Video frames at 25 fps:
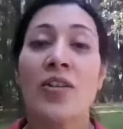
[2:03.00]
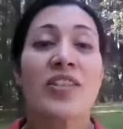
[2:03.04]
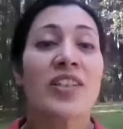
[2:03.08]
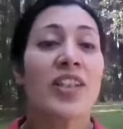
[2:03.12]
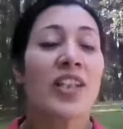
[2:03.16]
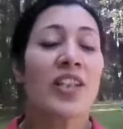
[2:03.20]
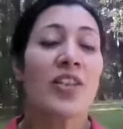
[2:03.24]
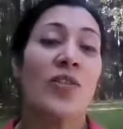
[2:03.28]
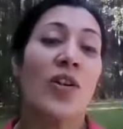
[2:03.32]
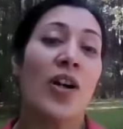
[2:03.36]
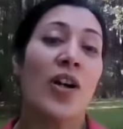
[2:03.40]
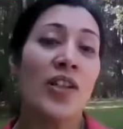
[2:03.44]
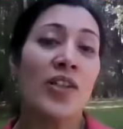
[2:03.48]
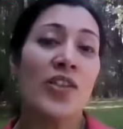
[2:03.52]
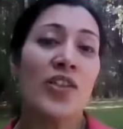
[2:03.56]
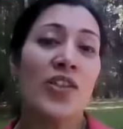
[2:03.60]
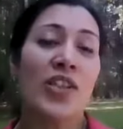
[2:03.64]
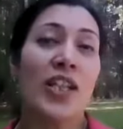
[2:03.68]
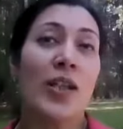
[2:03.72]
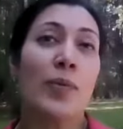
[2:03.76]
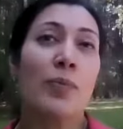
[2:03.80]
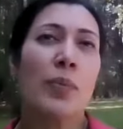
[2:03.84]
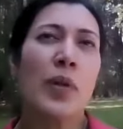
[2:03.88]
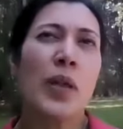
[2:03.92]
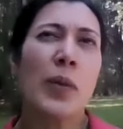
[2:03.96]
now
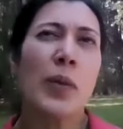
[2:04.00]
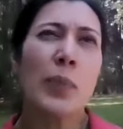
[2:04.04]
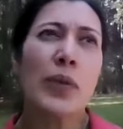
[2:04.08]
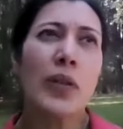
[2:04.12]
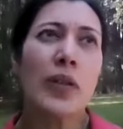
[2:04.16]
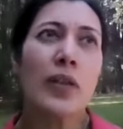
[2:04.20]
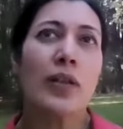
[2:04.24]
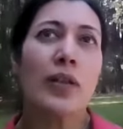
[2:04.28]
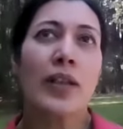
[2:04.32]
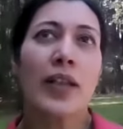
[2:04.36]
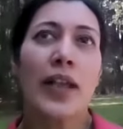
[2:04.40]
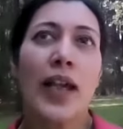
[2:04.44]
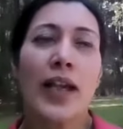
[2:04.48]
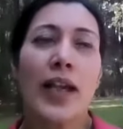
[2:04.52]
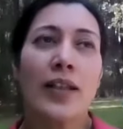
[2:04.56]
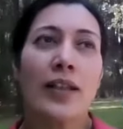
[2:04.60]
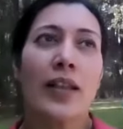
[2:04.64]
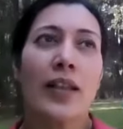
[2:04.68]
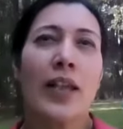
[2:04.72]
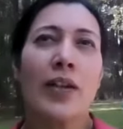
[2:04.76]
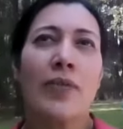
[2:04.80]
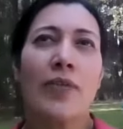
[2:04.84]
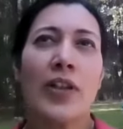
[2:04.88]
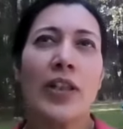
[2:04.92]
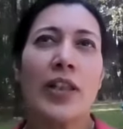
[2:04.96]
technology. And people get
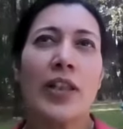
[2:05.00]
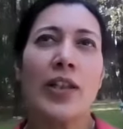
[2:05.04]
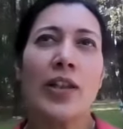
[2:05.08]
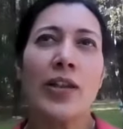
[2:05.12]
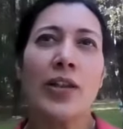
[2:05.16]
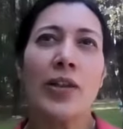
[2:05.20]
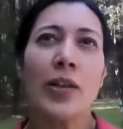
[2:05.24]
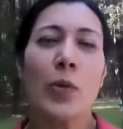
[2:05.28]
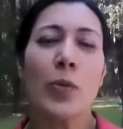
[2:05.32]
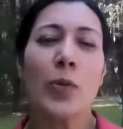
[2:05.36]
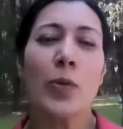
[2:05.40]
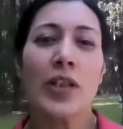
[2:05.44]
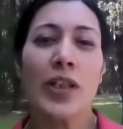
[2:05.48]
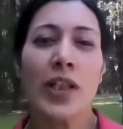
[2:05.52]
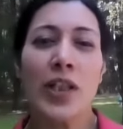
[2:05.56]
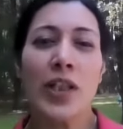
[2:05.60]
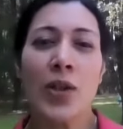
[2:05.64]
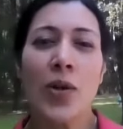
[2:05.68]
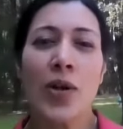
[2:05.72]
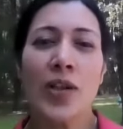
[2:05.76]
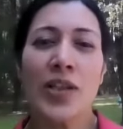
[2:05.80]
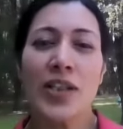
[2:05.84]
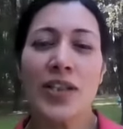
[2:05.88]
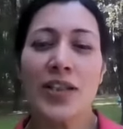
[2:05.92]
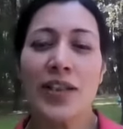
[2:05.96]
like when they hear the word
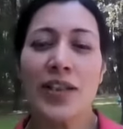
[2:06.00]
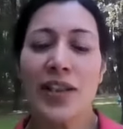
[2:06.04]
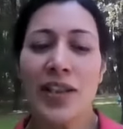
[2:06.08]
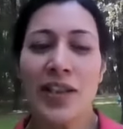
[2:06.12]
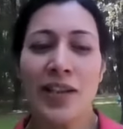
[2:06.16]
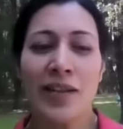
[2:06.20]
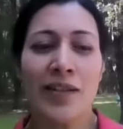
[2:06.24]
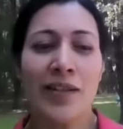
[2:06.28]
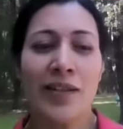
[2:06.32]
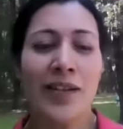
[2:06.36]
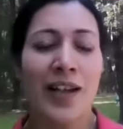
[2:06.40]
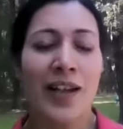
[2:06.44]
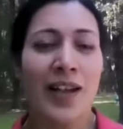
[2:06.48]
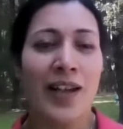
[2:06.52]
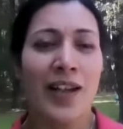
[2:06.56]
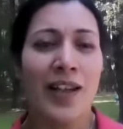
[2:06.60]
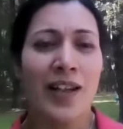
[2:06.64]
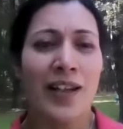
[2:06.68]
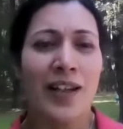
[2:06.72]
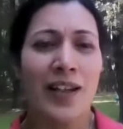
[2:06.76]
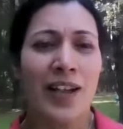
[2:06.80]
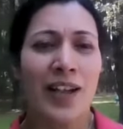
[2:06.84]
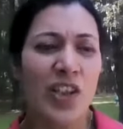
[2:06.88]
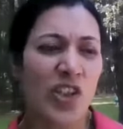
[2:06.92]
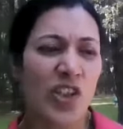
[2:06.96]
technology and they hear
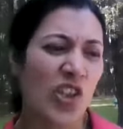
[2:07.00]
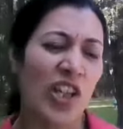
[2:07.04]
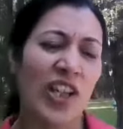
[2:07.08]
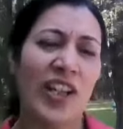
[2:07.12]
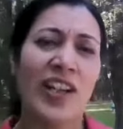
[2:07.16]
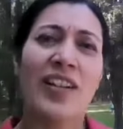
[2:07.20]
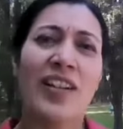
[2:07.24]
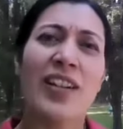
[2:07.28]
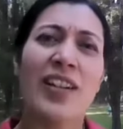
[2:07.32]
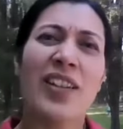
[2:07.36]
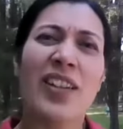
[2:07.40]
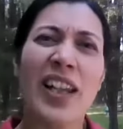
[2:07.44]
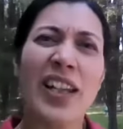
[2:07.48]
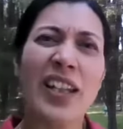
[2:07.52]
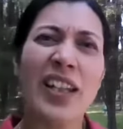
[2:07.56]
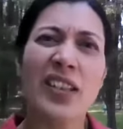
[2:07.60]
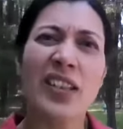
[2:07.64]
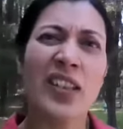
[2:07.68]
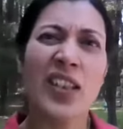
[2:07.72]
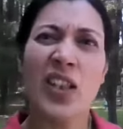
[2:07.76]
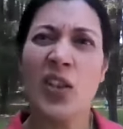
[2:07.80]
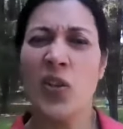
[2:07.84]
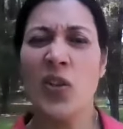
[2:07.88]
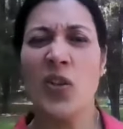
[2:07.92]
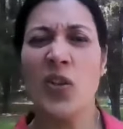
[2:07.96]
a chair, they're like,
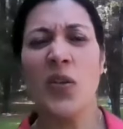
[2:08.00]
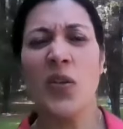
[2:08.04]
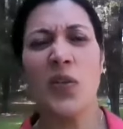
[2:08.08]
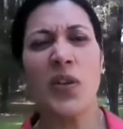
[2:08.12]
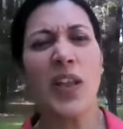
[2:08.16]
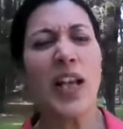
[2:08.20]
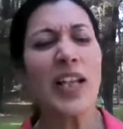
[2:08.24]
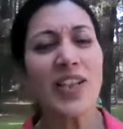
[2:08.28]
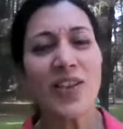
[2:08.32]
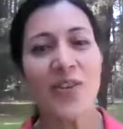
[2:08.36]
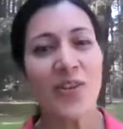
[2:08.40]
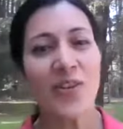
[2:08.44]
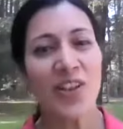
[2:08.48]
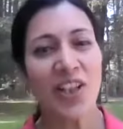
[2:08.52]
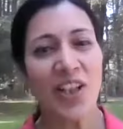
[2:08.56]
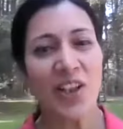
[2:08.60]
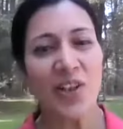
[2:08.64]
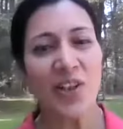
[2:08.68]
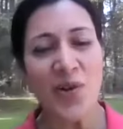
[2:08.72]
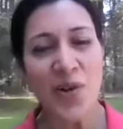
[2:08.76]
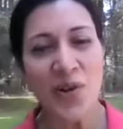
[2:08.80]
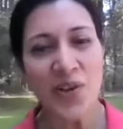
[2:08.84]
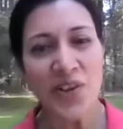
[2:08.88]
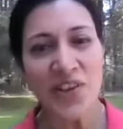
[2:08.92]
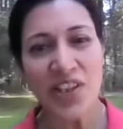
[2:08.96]
no, no, no, that's not
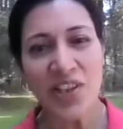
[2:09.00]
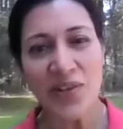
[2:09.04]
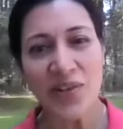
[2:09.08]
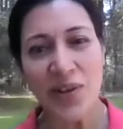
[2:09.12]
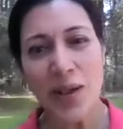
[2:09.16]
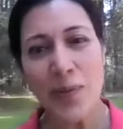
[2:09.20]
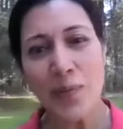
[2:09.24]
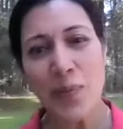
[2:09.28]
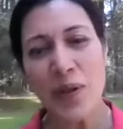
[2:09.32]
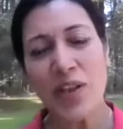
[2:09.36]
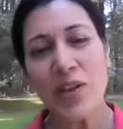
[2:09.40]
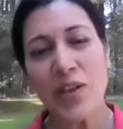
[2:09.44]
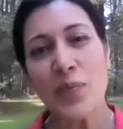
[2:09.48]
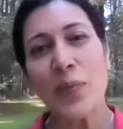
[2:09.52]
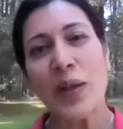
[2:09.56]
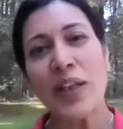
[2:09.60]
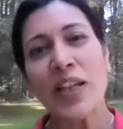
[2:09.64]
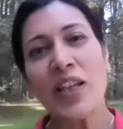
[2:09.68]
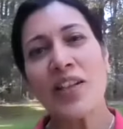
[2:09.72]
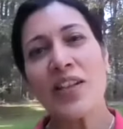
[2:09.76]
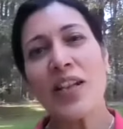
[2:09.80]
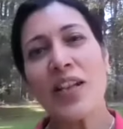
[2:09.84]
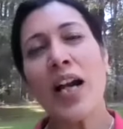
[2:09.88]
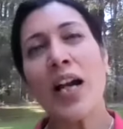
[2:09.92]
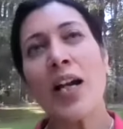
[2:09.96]
technology, right? Because
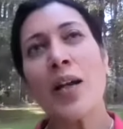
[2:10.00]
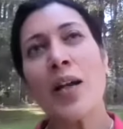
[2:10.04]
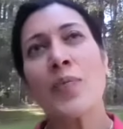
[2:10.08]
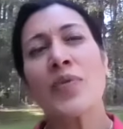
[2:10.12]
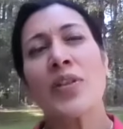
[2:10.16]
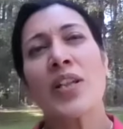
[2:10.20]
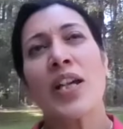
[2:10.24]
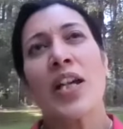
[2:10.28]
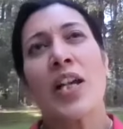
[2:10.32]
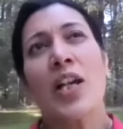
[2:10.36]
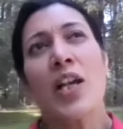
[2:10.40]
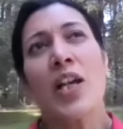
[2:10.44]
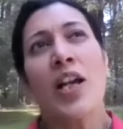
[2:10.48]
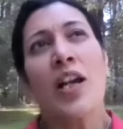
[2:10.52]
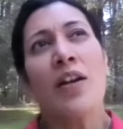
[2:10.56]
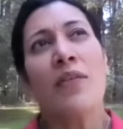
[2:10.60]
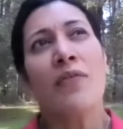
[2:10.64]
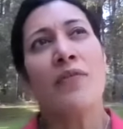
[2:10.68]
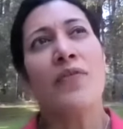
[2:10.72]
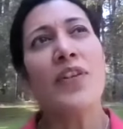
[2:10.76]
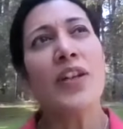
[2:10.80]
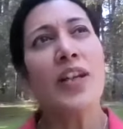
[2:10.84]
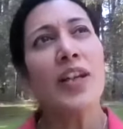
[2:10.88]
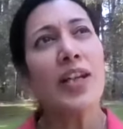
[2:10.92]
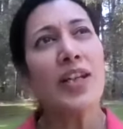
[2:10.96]
many a times
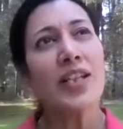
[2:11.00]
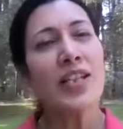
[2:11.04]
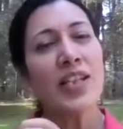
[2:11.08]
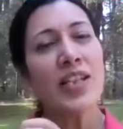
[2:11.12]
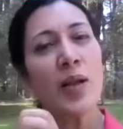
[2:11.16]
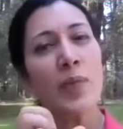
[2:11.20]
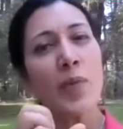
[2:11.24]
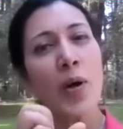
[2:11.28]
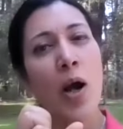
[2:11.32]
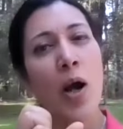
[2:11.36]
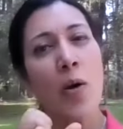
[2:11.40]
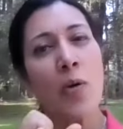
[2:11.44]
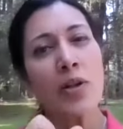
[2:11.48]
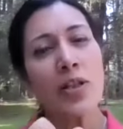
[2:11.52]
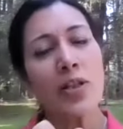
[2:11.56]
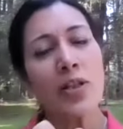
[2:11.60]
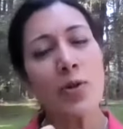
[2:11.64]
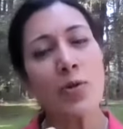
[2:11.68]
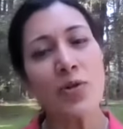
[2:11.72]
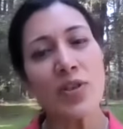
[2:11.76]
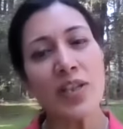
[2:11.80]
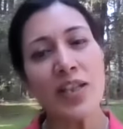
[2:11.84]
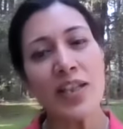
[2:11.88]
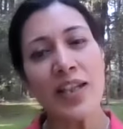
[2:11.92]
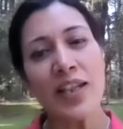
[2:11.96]
we somehow
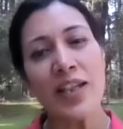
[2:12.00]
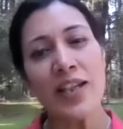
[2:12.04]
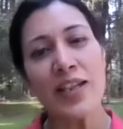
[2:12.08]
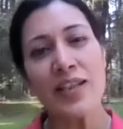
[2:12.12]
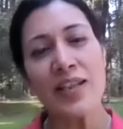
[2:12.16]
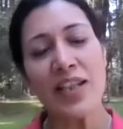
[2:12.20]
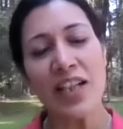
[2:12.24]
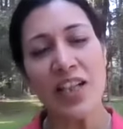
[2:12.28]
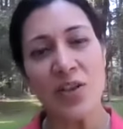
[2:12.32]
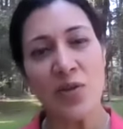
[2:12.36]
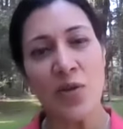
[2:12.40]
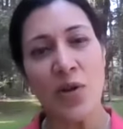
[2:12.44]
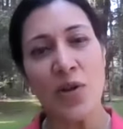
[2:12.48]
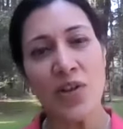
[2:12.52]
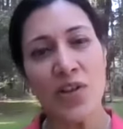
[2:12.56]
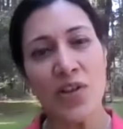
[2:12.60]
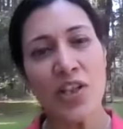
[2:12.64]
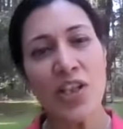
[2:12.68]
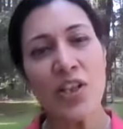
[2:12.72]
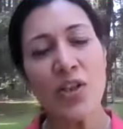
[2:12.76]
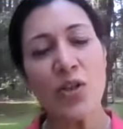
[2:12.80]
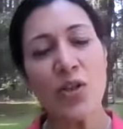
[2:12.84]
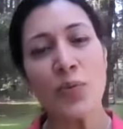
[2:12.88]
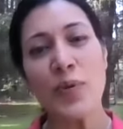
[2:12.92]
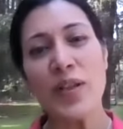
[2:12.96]
associate
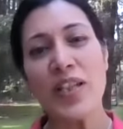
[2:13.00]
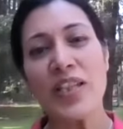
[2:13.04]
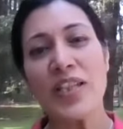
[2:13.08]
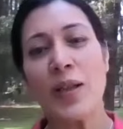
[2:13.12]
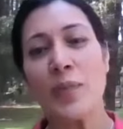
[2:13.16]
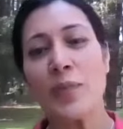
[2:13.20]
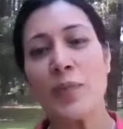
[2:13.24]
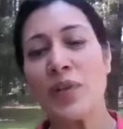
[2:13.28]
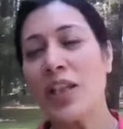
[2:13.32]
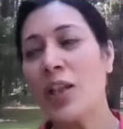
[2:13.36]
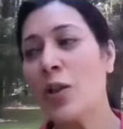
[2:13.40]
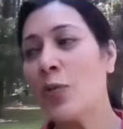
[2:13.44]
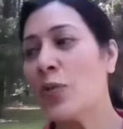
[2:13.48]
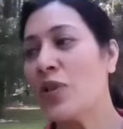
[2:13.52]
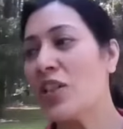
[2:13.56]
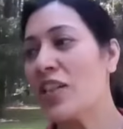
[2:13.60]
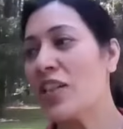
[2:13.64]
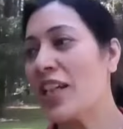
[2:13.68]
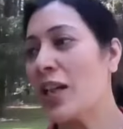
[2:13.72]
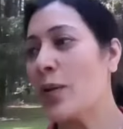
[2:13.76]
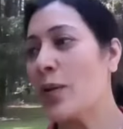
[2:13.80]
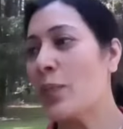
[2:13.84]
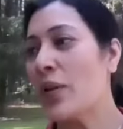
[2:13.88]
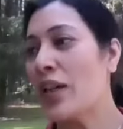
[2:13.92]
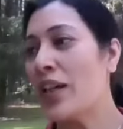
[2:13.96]
technology to be something which
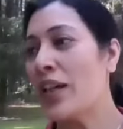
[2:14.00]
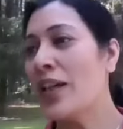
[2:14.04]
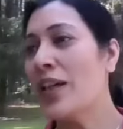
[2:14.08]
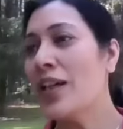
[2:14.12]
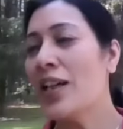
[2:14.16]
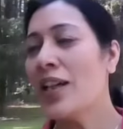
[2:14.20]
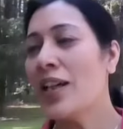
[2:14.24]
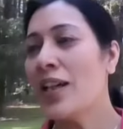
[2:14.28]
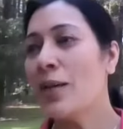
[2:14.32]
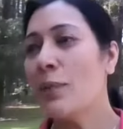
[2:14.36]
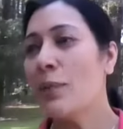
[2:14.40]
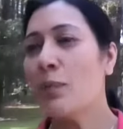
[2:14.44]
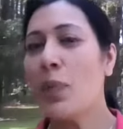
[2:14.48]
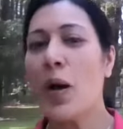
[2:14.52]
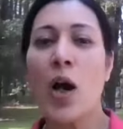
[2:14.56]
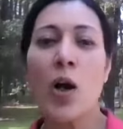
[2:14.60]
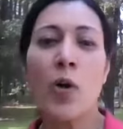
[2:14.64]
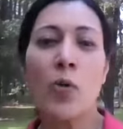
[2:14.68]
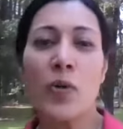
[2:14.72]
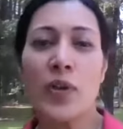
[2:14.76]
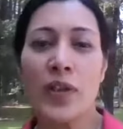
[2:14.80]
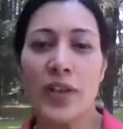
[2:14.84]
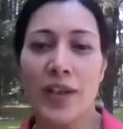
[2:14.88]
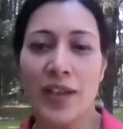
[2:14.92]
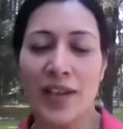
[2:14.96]
can be
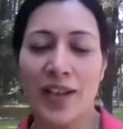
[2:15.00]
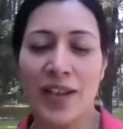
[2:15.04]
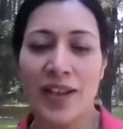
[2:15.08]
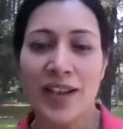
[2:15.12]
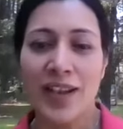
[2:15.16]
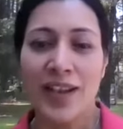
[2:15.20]
powered.